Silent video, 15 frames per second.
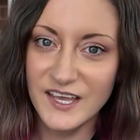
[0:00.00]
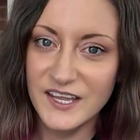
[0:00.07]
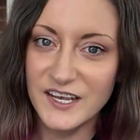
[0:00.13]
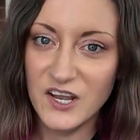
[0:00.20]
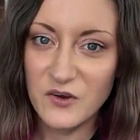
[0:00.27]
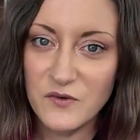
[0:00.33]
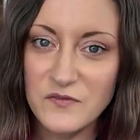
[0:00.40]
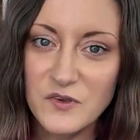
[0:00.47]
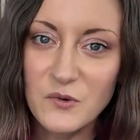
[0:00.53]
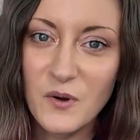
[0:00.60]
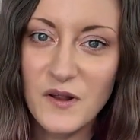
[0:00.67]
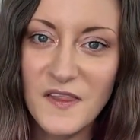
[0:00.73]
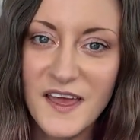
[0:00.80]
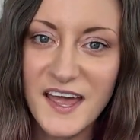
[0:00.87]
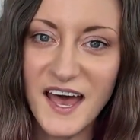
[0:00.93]
Now, if you
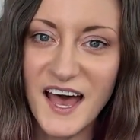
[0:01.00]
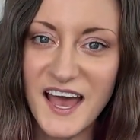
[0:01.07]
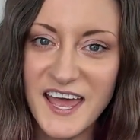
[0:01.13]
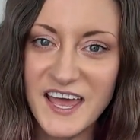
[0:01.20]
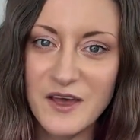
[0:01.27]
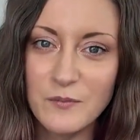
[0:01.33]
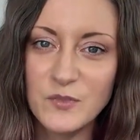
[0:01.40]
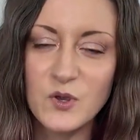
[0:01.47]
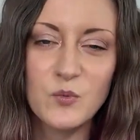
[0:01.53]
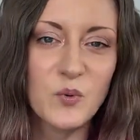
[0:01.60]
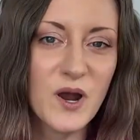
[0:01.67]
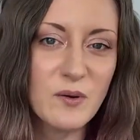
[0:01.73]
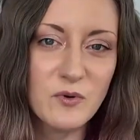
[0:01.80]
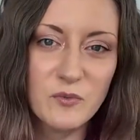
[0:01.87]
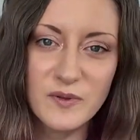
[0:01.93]
are like I am, you
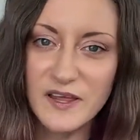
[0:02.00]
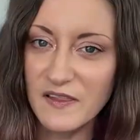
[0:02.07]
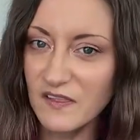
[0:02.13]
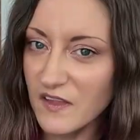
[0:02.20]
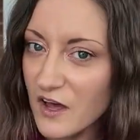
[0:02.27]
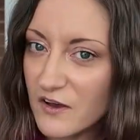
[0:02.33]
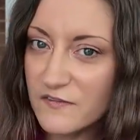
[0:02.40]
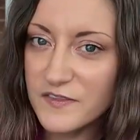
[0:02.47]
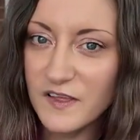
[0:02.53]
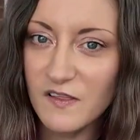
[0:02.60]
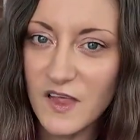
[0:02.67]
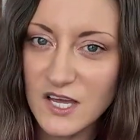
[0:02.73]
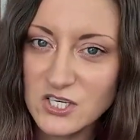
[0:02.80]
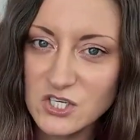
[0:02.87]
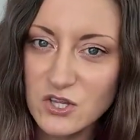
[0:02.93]
probably love the
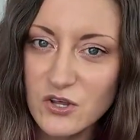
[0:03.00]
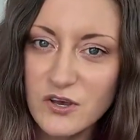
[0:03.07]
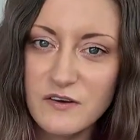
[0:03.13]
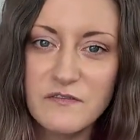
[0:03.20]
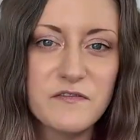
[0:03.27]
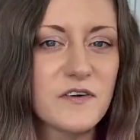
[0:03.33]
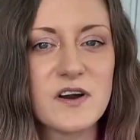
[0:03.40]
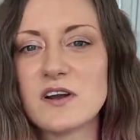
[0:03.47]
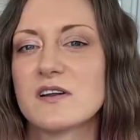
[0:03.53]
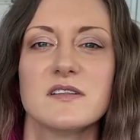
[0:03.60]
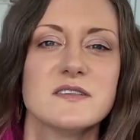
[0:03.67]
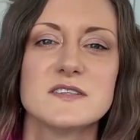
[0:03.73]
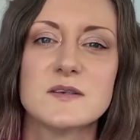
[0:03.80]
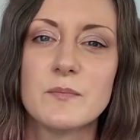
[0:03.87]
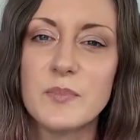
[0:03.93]
lush look of
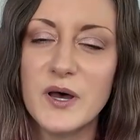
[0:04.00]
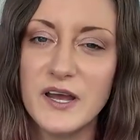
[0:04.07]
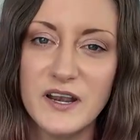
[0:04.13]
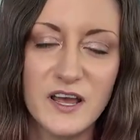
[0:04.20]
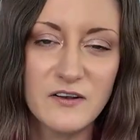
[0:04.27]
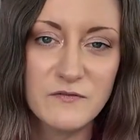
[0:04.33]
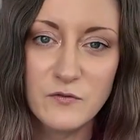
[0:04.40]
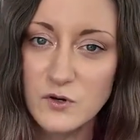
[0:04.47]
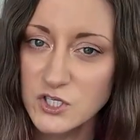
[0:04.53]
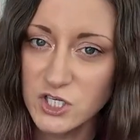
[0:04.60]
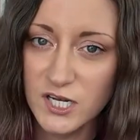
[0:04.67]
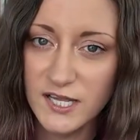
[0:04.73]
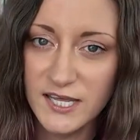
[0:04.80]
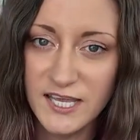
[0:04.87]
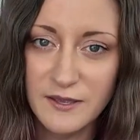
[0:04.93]
ferns, but
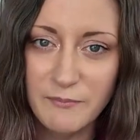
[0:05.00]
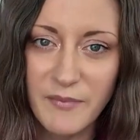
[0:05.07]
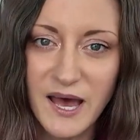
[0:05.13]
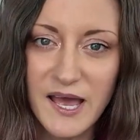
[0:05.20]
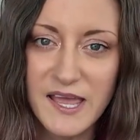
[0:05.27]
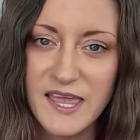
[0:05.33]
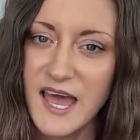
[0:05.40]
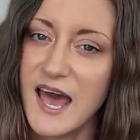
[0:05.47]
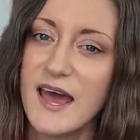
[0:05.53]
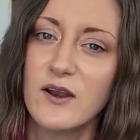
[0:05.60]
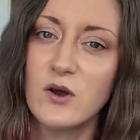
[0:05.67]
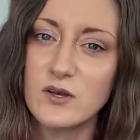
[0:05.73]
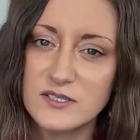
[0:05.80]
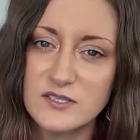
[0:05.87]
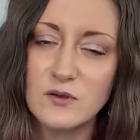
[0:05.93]
unfortunately, my cat
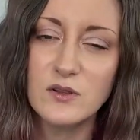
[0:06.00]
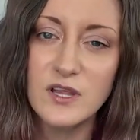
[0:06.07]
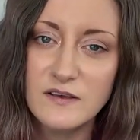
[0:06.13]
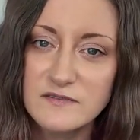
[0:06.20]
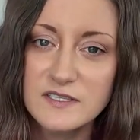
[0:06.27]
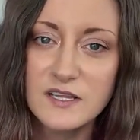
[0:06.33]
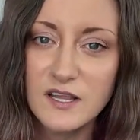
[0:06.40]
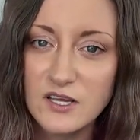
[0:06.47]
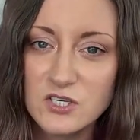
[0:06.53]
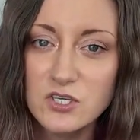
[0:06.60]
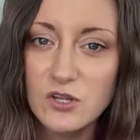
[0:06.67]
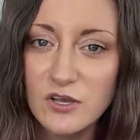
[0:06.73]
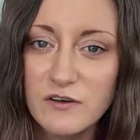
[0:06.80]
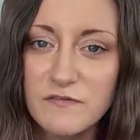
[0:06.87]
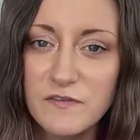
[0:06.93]
also loves the lush
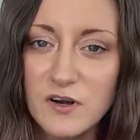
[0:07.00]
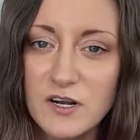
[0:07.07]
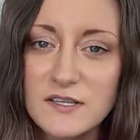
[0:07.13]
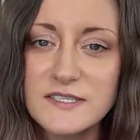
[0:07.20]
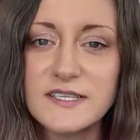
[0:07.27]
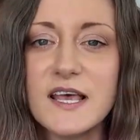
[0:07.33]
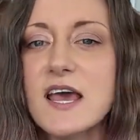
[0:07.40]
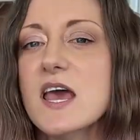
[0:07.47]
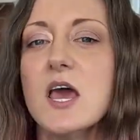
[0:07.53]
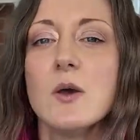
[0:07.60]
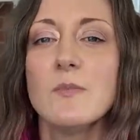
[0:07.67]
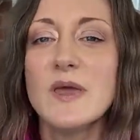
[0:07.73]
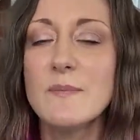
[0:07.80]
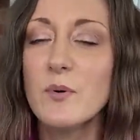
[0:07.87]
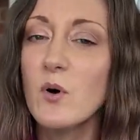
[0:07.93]
look of ferns.
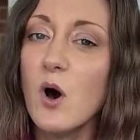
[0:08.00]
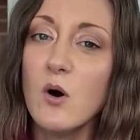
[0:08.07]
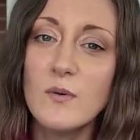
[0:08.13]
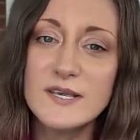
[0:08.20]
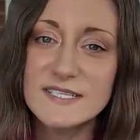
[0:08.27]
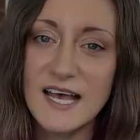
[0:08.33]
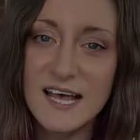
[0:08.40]
People always